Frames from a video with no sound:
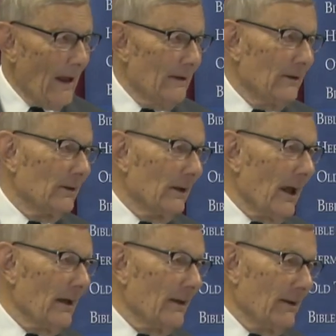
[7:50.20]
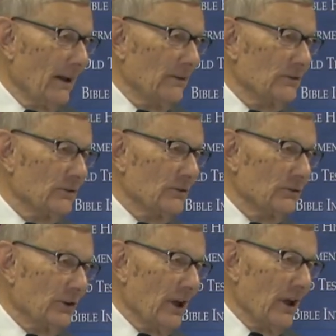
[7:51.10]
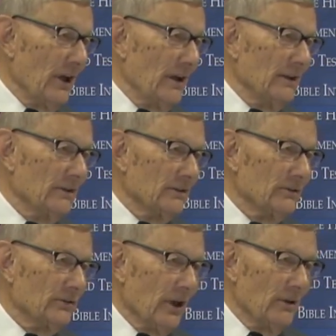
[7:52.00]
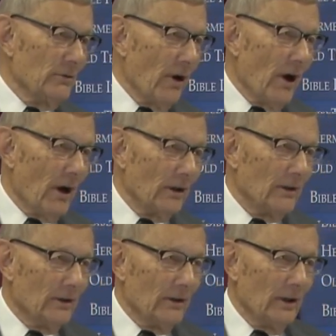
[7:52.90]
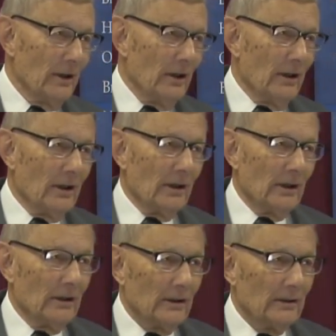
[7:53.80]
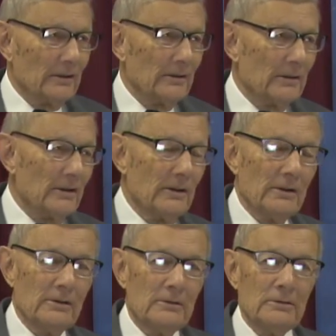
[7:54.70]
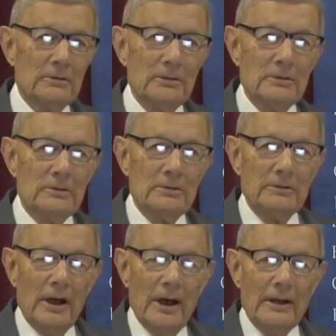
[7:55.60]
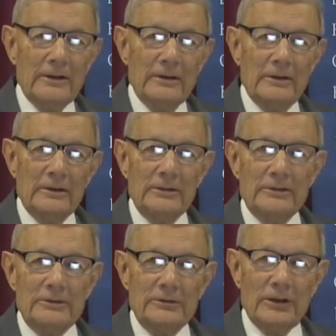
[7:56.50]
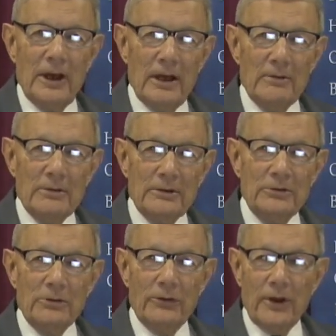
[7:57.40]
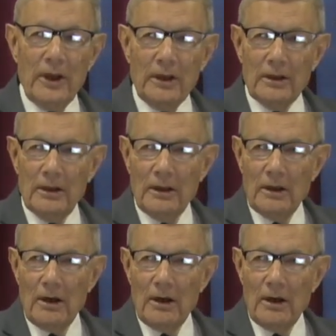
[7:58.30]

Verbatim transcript: And there are a lot of things to say to say wrong. Uh, you you do not say what you think.